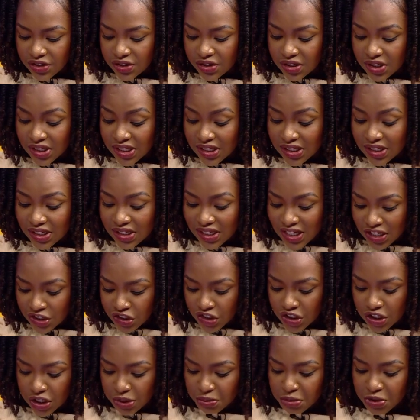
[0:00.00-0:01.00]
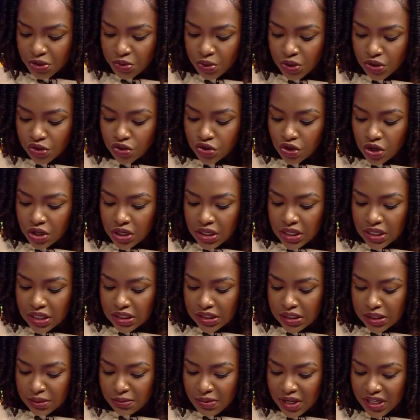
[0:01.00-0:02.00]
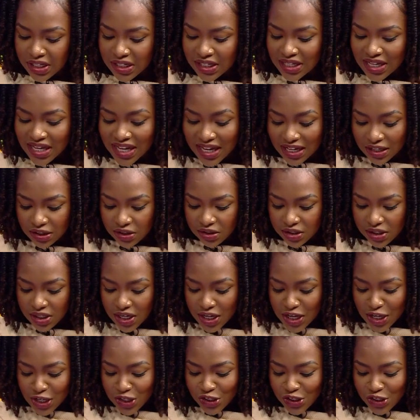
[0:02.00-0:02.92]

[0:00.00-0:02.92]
distinction between journalism and tales